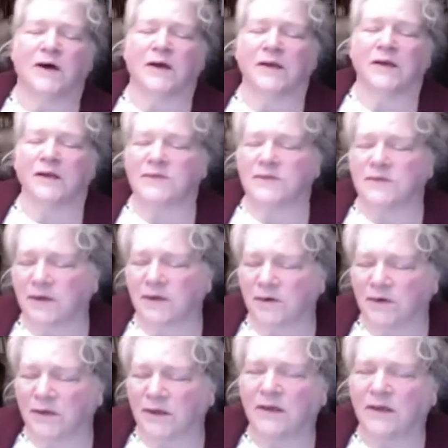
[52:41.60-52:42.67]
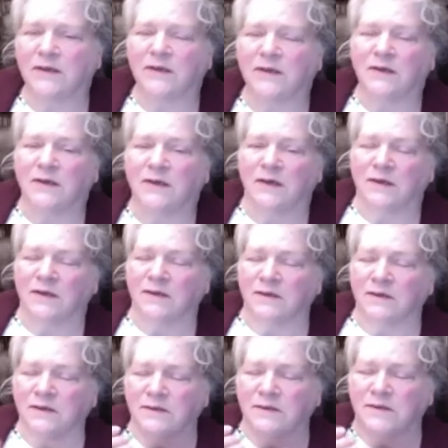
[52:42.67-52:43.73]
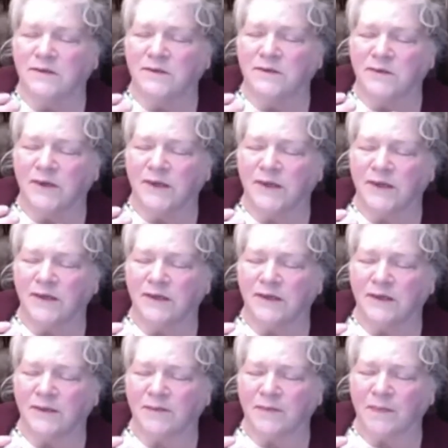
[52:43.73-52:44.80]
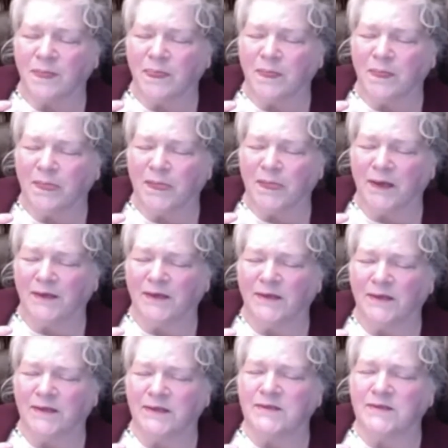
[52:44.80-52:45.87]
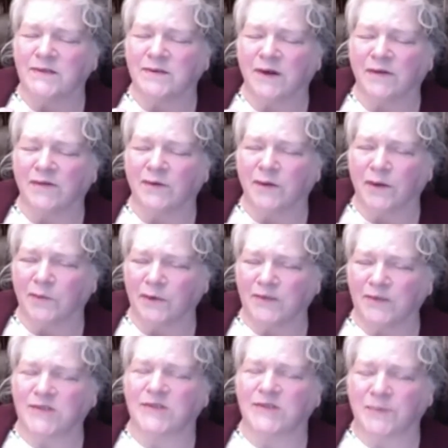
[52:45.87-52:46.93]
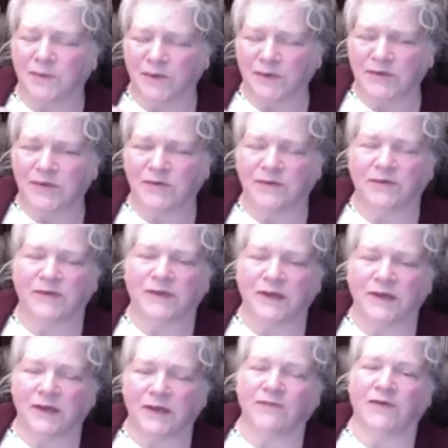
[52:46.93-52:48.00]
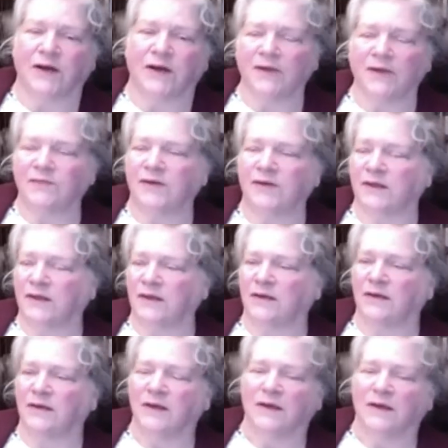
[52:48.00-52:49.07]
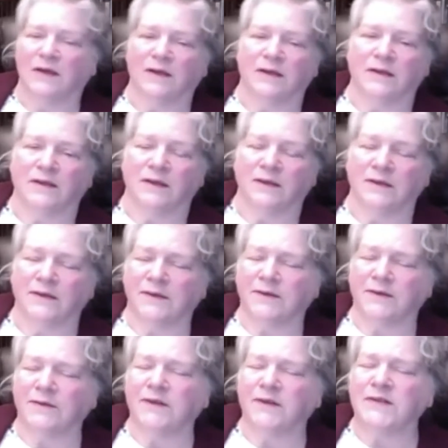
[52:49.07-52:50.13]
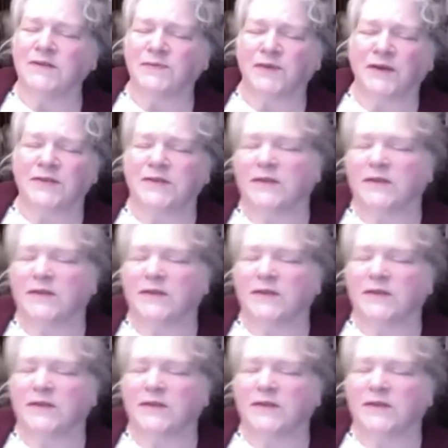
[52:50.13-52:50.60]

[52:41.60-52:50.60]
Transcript: necessarily doing the it isn't driving away witches. But once you have identified everything, let's face it,